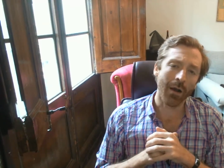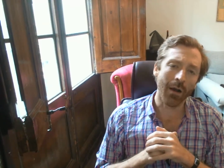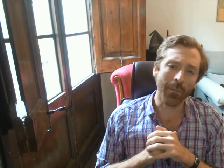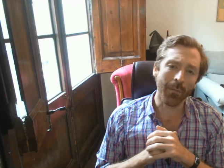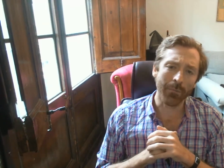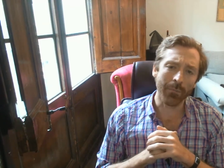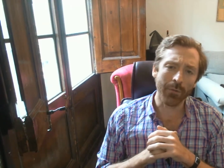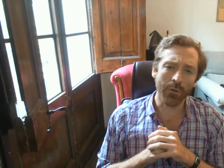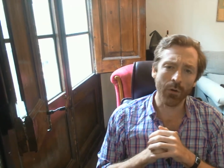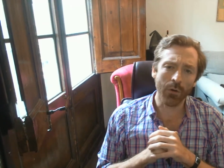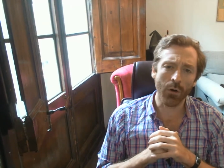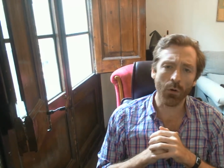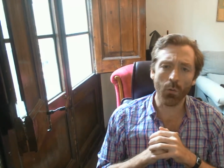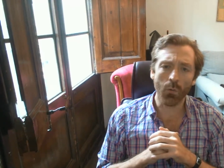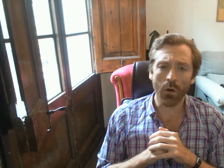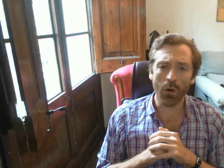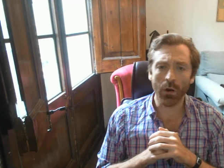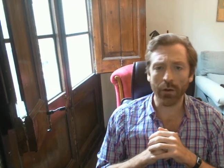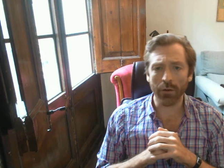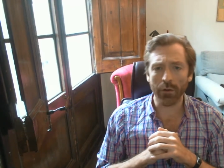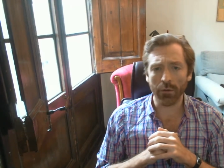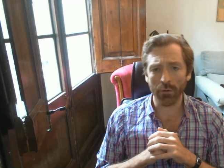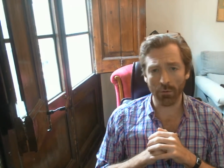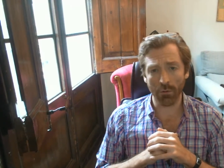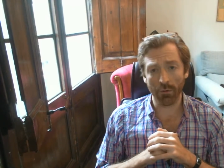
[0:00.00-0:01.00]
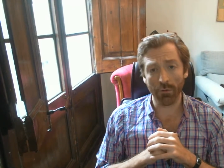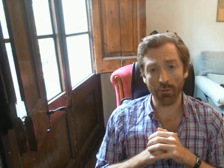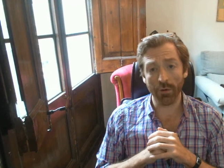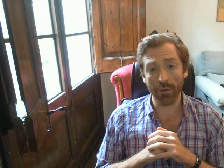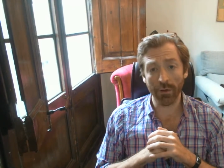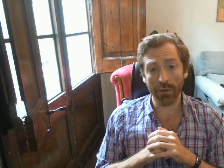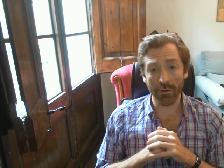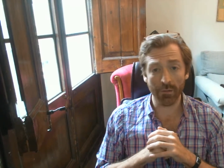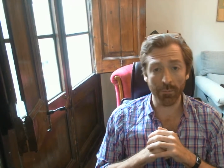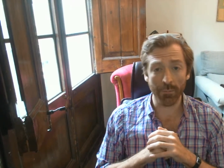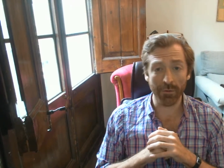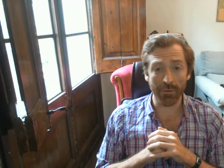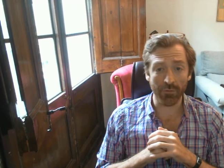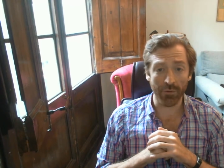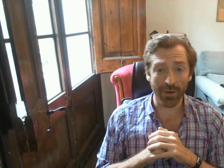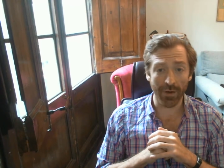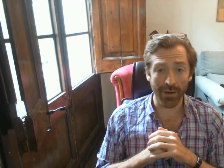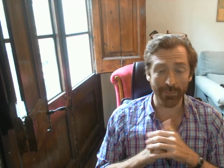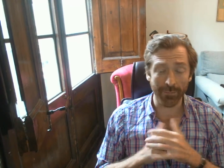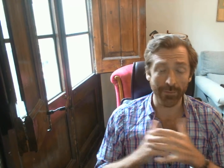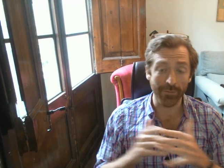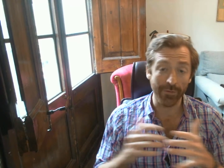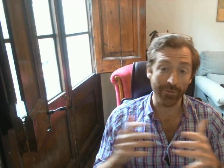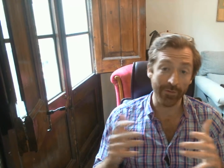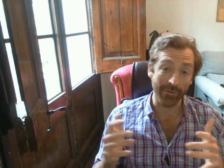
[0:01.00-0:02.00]
You don't want your learning to be
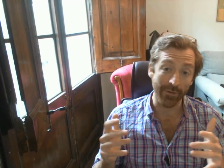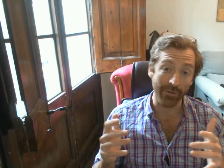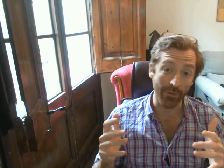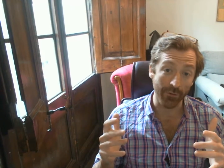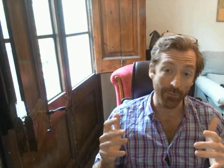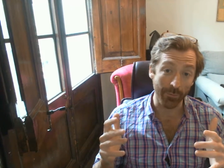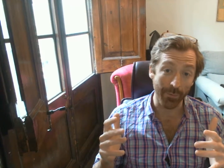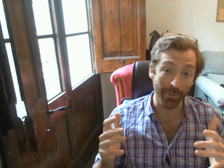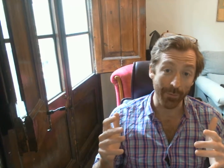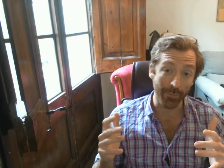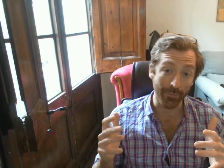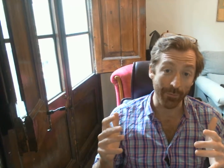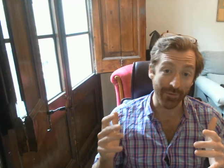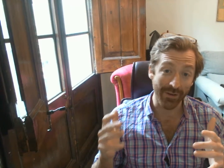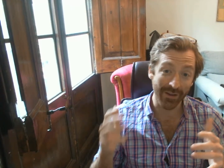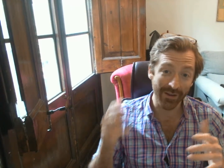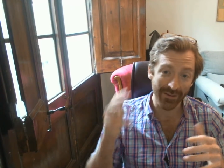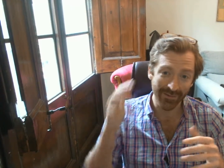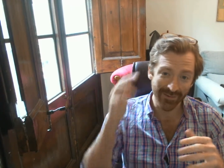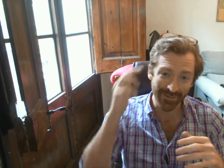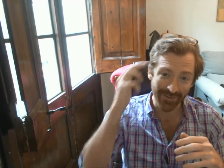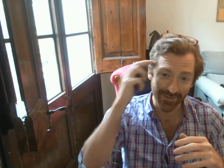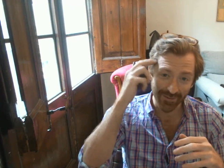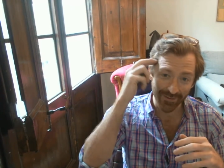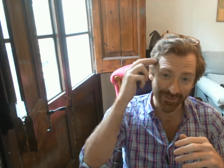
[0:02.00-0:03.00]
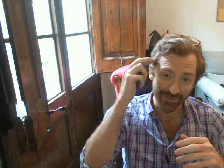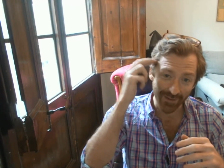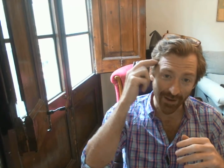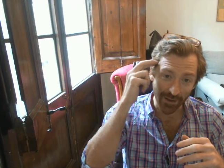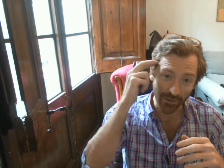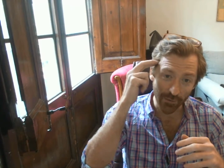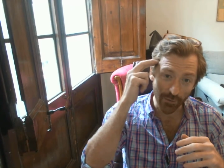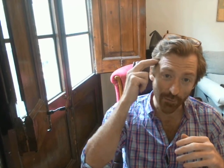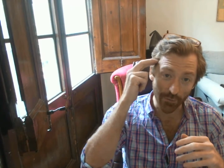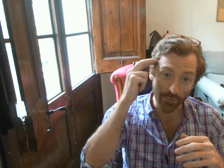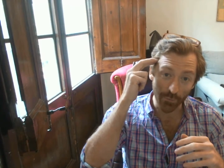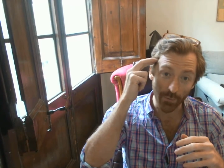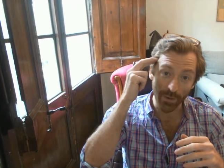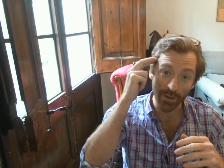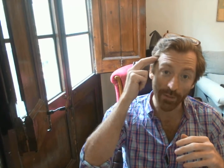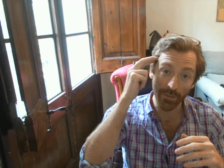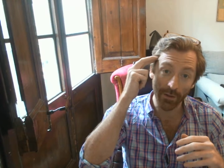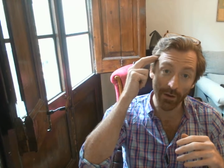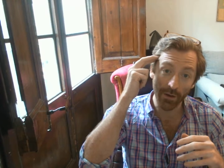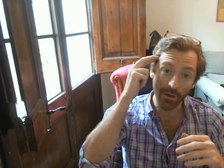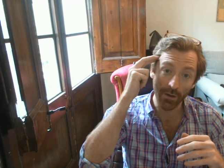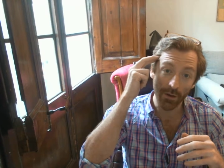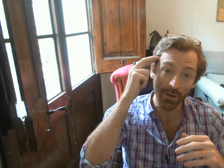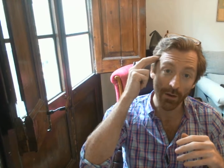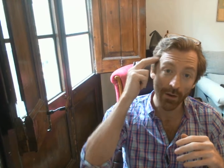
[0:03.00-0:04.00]
trapped in the salespeople's heads, siloed away
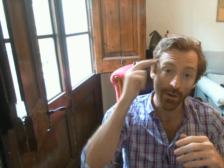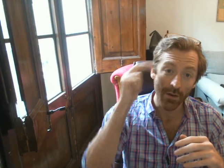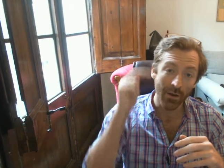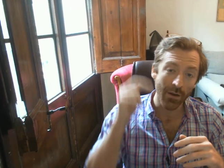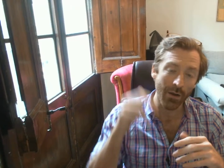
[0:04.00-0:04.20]
there.